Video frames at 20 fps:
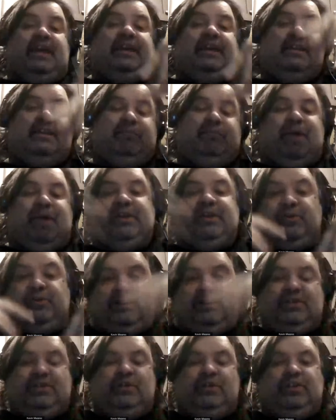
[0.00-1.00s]
the Satan by
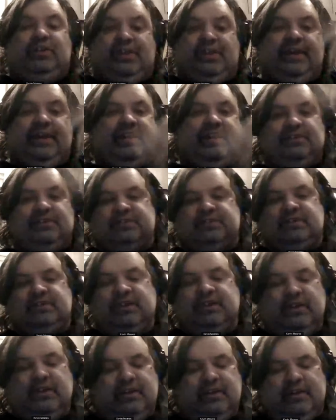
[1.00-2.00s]
doing certain things.
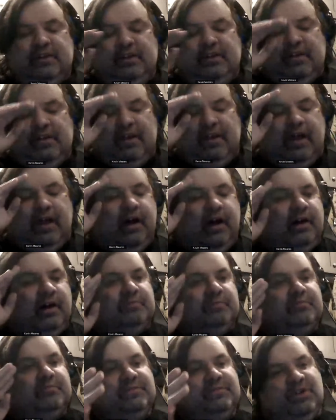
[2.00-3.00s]

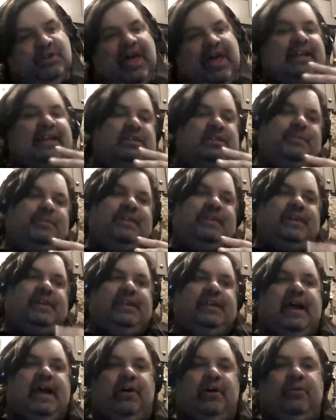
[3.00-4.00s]
So that's a big
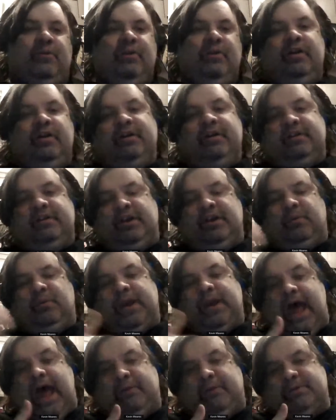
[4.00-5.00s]
thing now. You know,
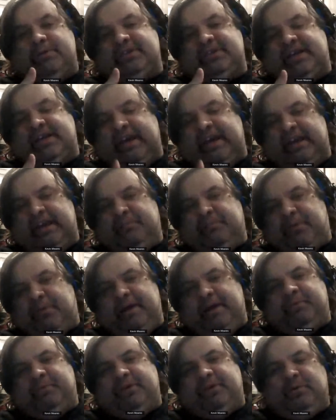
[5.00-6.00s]
when I was a kid, and
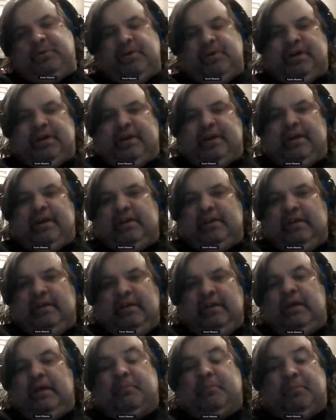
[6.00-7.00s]
Brian, when you were a
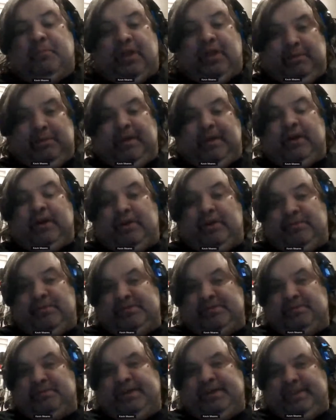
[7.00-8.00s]
kid, Bloody Mary
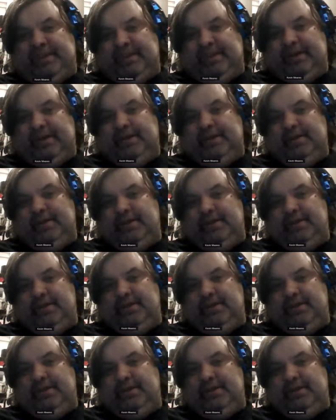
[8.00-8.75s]
was a big thing.